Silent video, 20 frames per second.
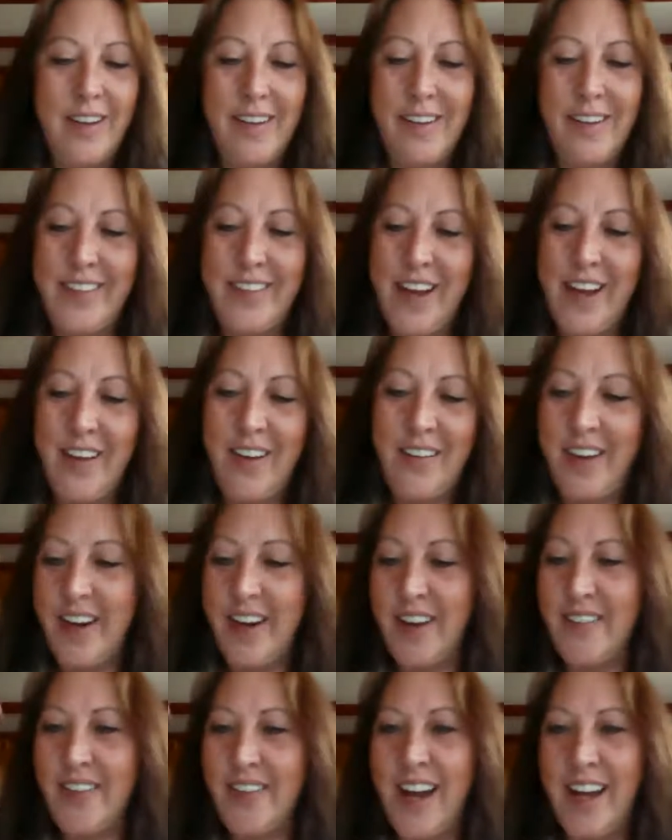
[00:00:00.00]
and now that
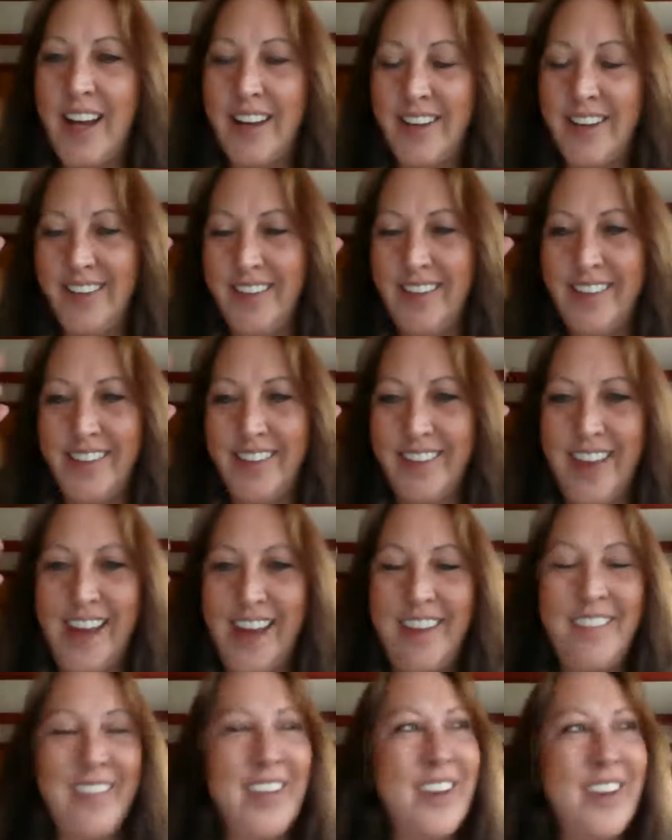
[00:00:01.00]
I've gotten into
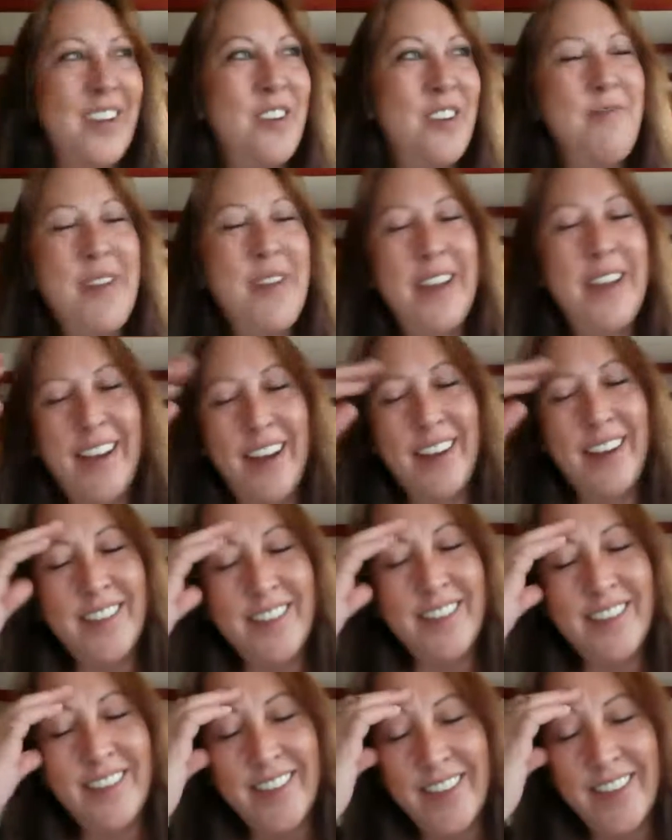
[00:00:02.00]
that, I'm like, oh my gosh,
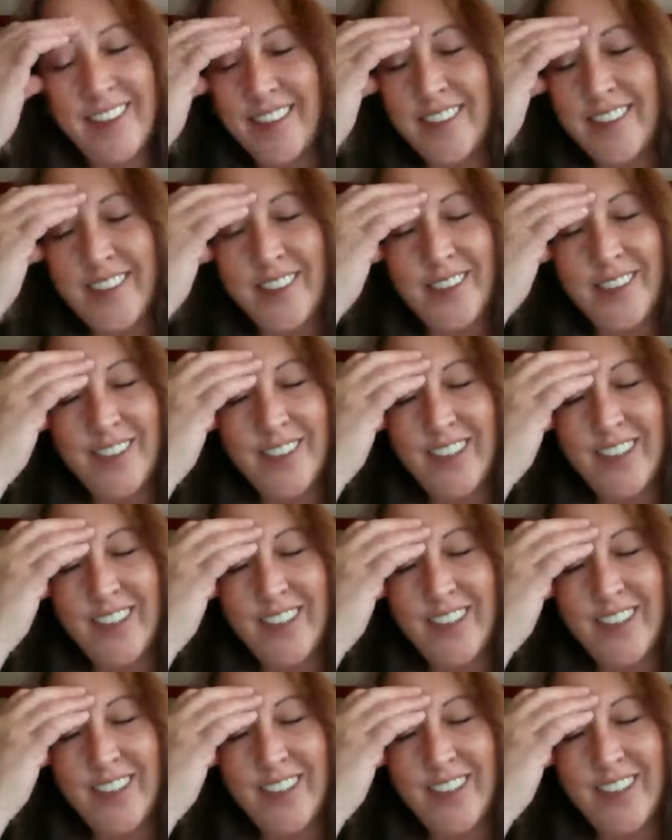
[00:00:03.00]
this thing is so